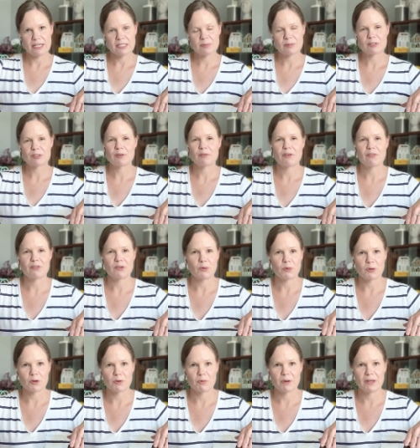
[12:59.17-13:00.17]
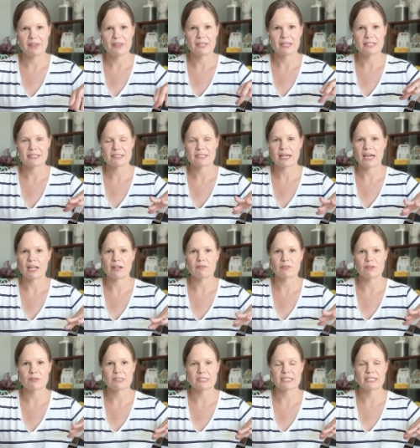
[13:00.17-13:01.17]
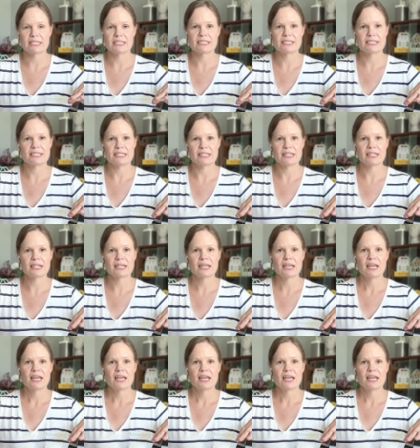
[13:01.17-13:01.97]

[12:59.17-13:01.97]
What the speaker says: especially if you have an older one that's kind of losing its stick.